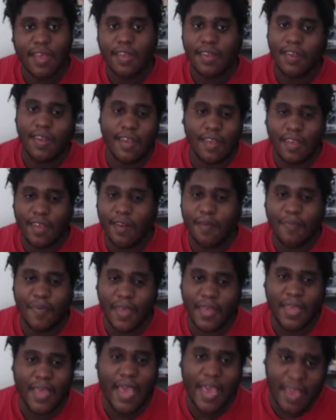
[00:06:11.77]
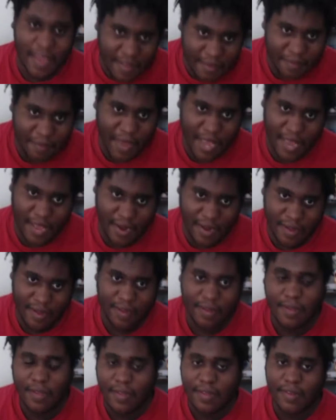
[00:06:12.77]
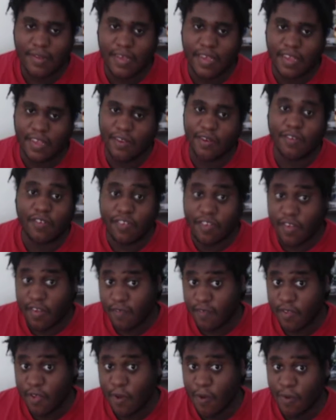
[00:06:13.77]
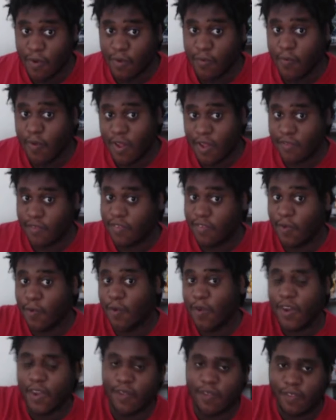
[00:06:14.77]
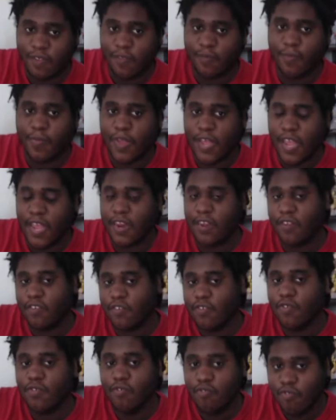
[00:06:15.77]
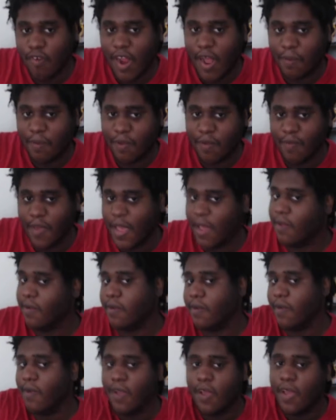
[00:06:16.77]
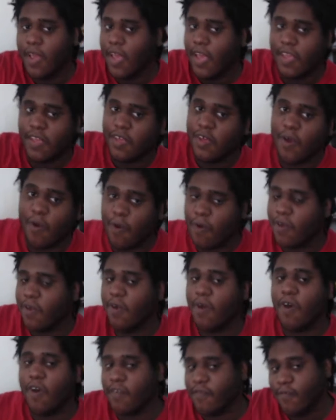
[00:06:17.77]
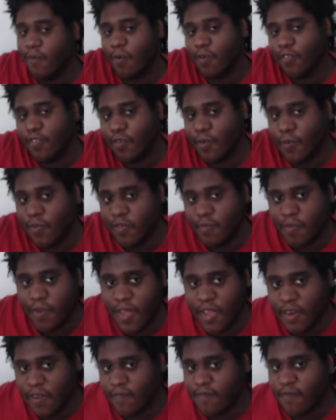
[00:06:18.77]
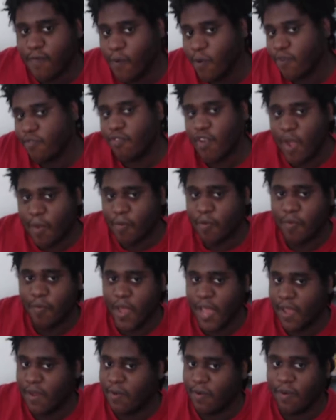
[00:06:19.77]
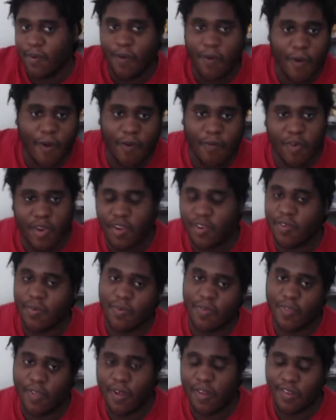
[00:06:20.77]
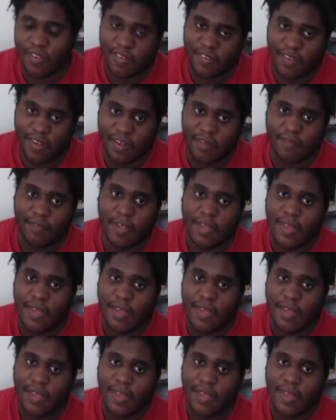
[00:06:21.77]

Now you gotta pay 8 mana to get your stuff going, while someone else is playing a 2-drop commander and going off, or someone's playing a 4-drop commander and they're already doing all the stuff.